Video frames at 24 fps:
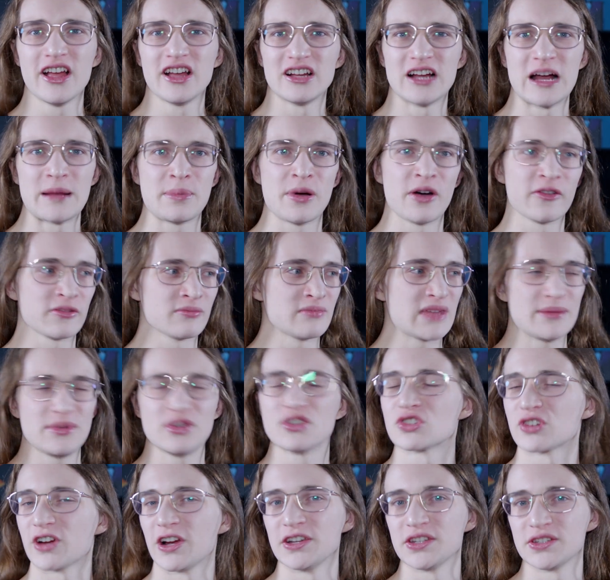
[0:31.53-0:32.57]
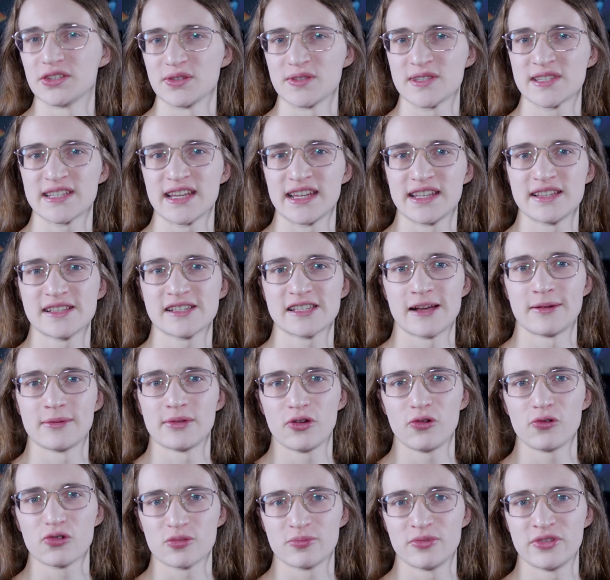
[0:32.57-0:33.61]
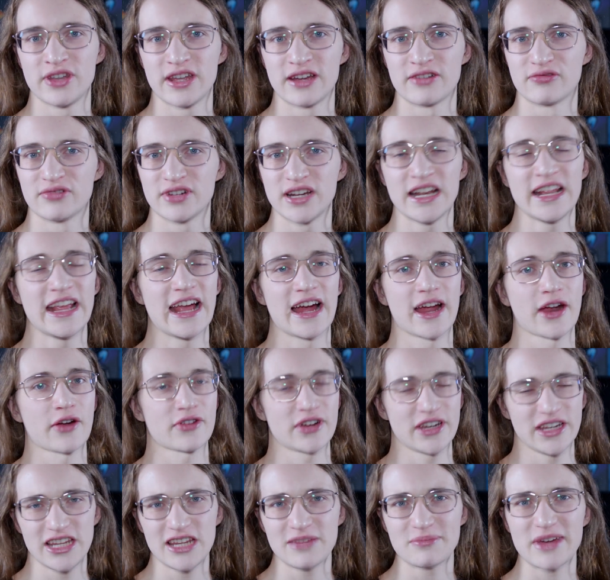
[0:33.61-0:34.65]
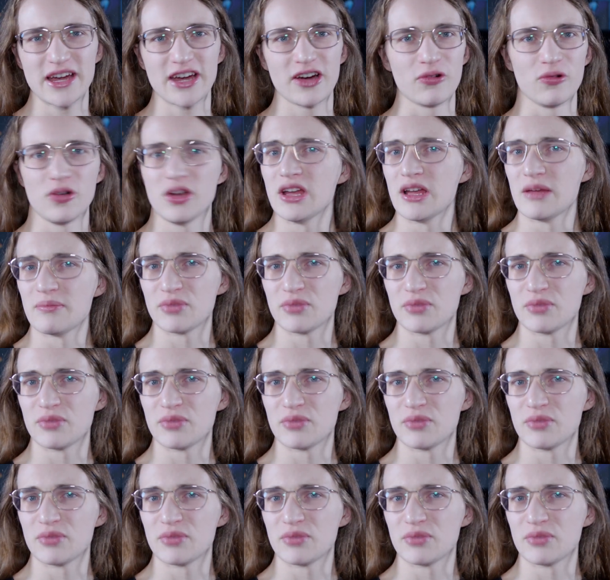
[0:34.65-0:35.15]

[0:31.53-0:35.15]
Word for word: apart from maybe trying to send Sam Altman a really angry email.